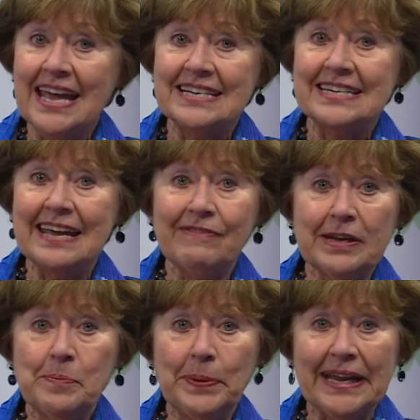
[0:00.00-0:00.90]

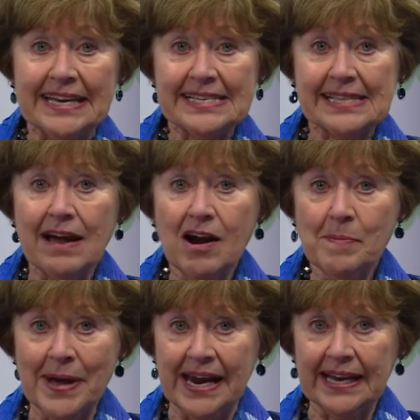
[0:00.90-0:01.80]
David plays the
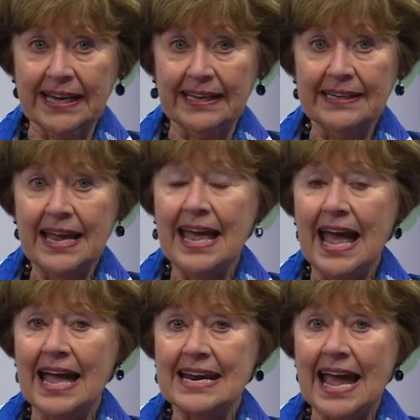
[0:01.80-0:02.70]
harmonica
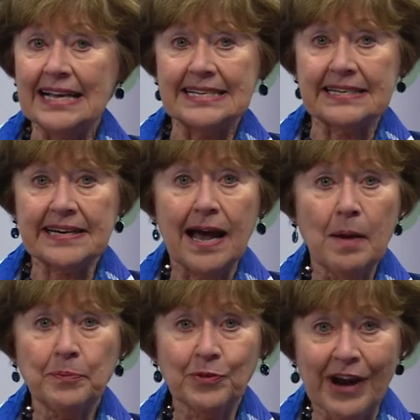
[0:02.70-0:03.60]
and has a
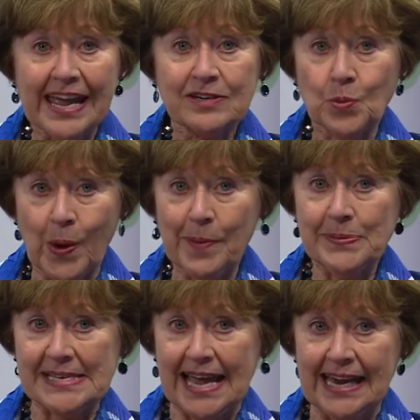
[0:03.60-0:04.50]
top-ranked
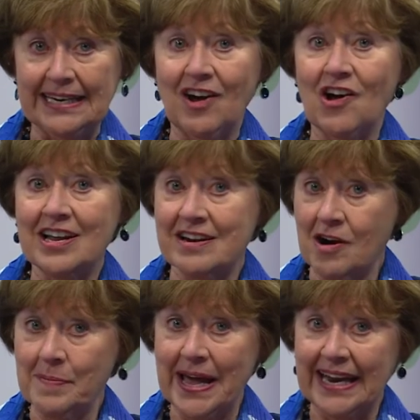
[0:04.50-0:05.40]
website on
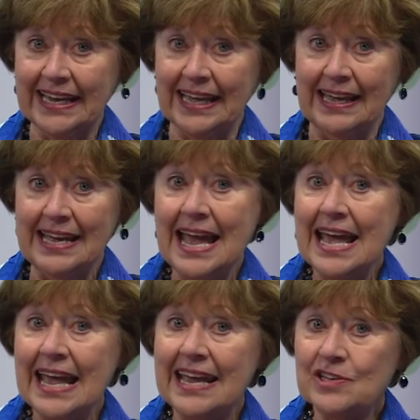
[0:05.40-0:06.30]
harmonica.
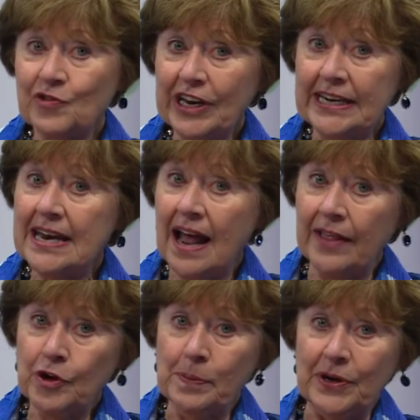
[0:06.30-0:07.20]
He has written
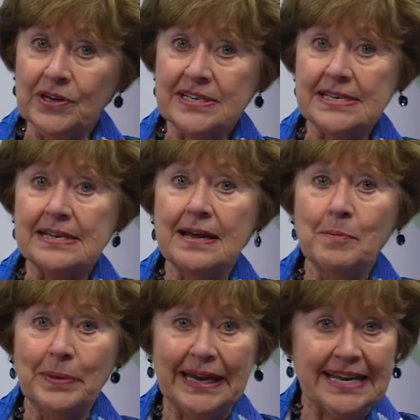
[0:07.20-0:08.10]
other books,
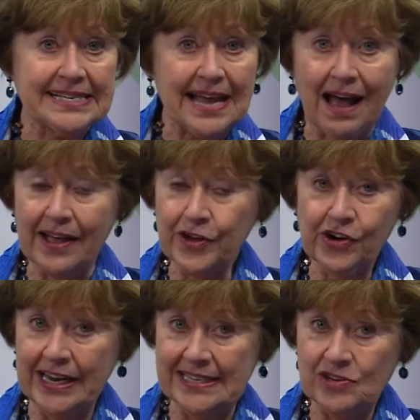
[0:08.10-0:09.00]
plays
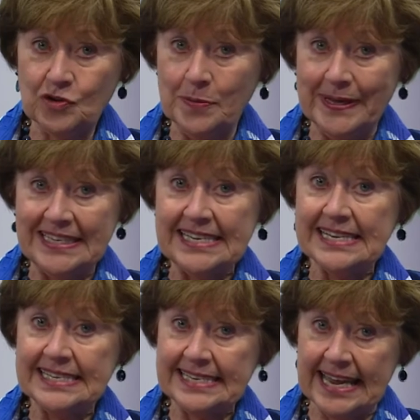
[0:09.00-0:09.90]
other instruments,
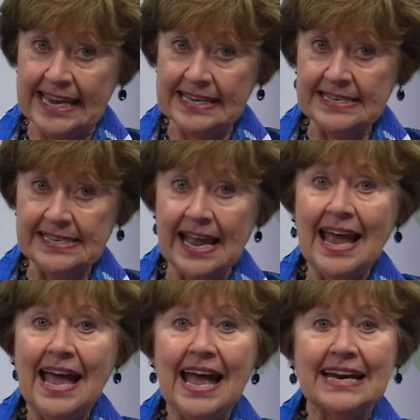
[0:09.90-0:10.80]
and sings,
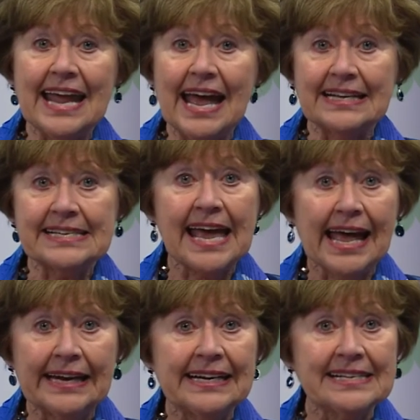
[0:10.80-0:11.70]
and has
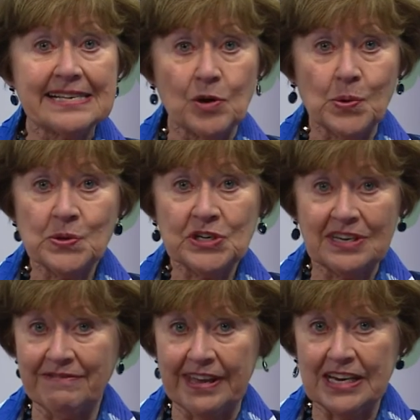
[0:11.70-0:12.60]
had his own
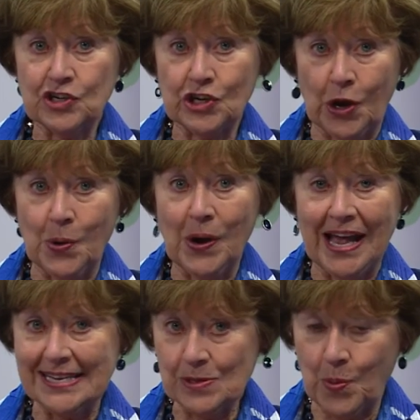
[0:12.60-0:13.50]
TV show
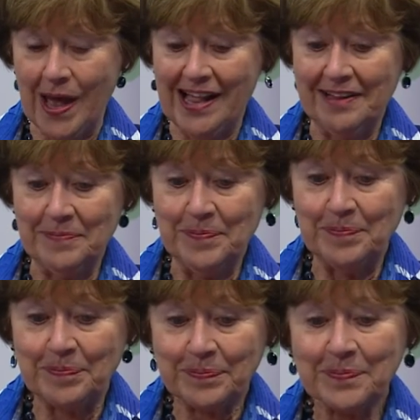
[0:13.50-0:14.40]
as well.
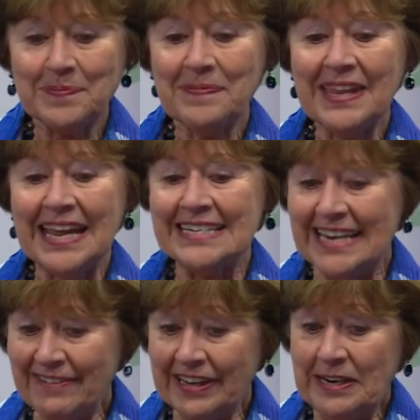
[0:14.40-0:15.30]

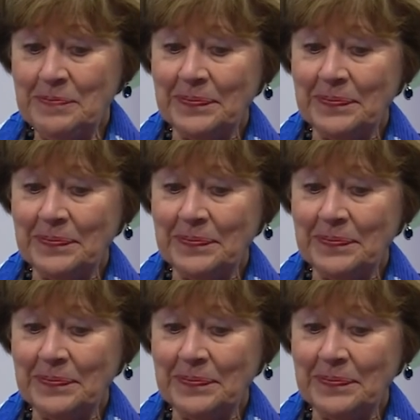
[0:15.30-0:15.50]
David,